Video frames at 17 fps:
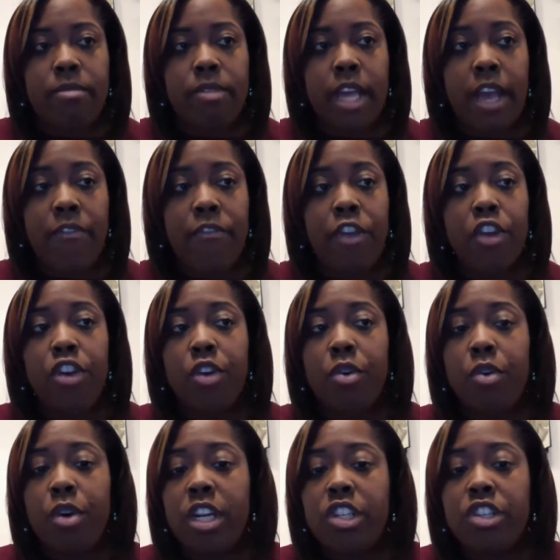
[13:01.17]
If you're
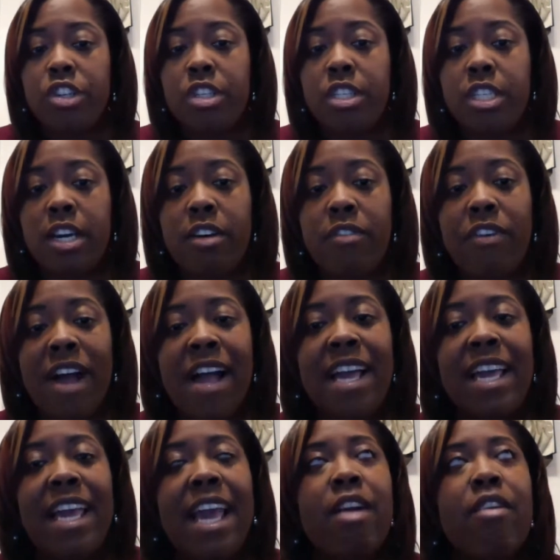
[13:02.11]
doing it yourself, I
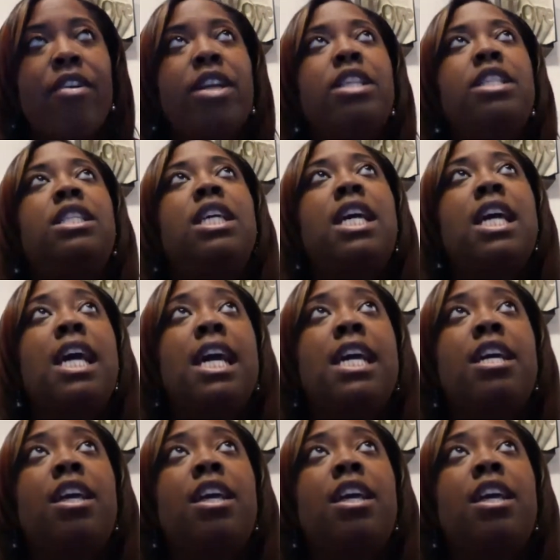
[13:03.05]
guarantee